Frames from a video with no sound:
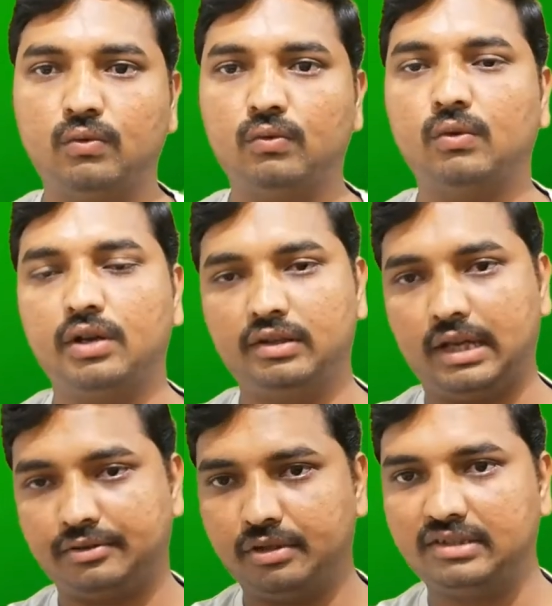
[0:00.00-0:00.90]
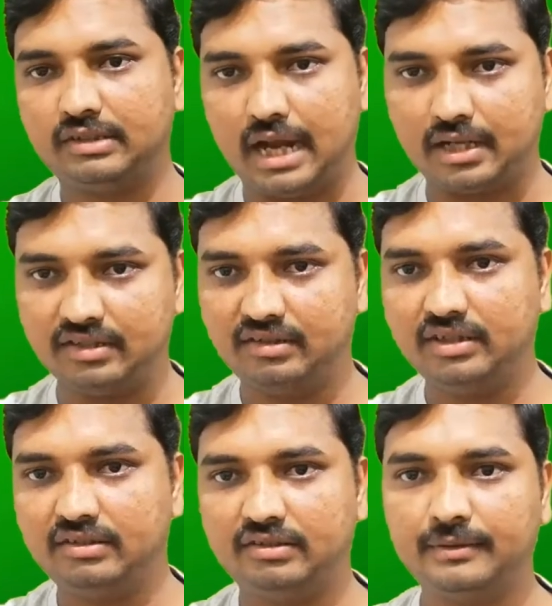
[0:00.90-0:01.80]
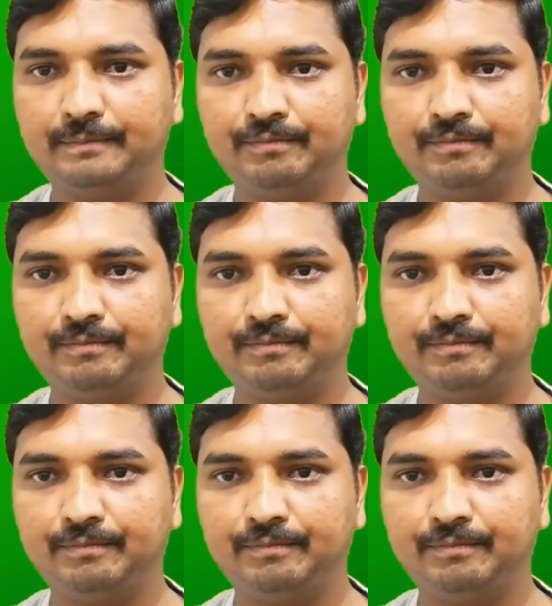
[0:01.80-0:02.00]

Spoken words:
what is actually statistics,